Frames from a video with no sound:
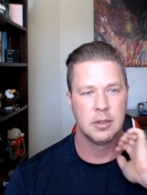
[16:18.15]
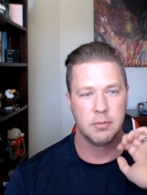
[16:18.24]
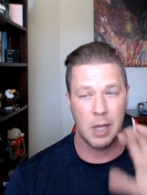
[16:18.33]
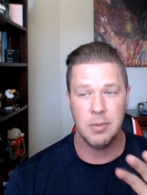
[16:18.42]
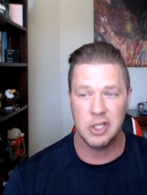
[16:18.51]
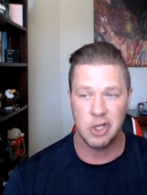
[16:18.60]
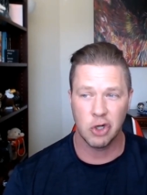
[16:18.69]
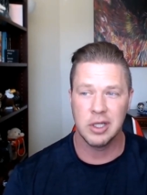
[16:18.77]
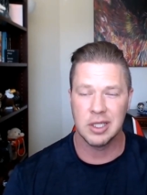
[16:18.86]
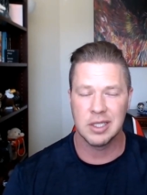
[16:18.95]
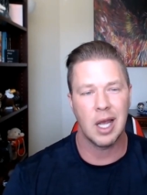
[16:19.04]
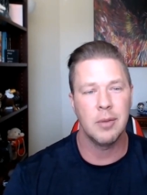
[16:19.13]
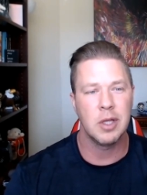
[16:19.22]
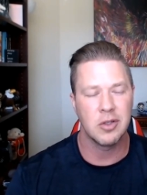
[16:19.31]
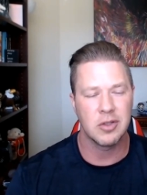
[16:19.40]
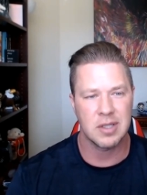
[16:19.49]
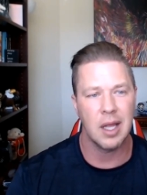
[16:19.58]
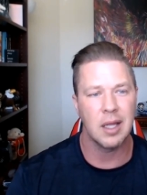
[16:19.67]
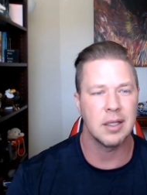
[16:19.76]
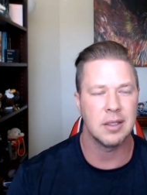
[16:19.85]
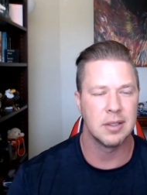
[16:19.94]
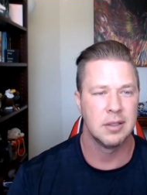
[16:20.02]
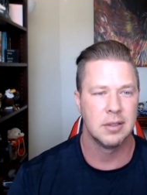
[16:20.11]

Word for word: maybe during the time that you're silent,